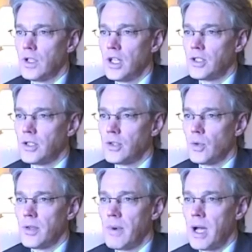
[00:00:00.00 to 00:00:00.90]
of Justice
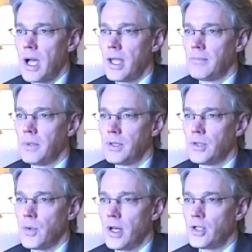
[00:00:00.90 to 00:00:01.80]
or the Baha'i
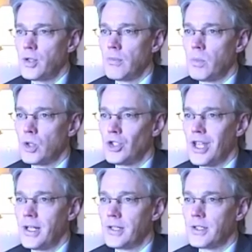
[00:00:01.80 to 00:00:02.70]
Administration
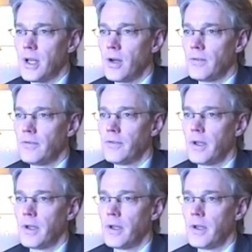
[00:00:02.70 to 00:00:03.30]
present itself